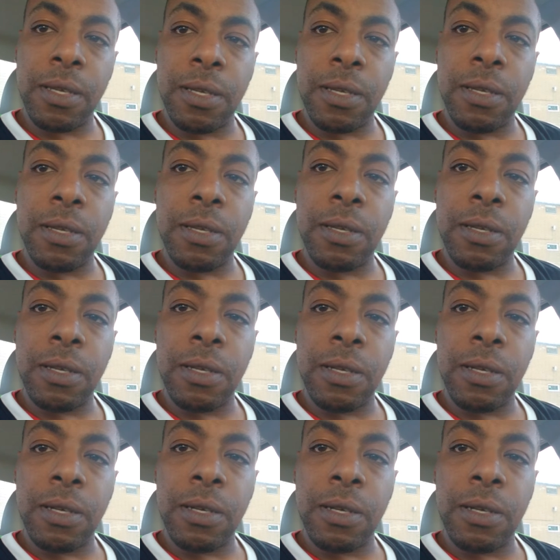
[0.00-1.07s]

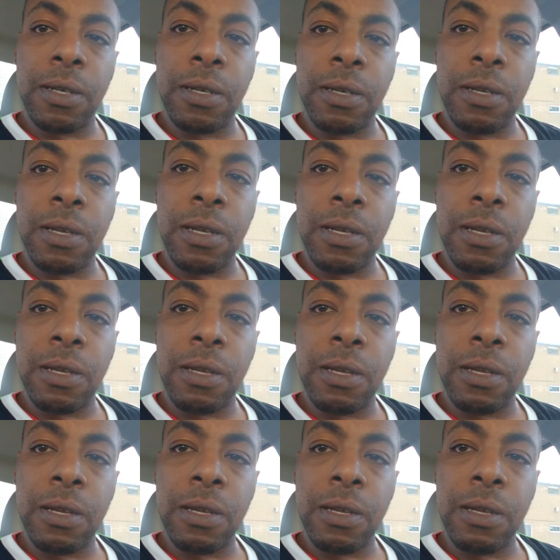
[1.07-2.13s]
Nobody speaks.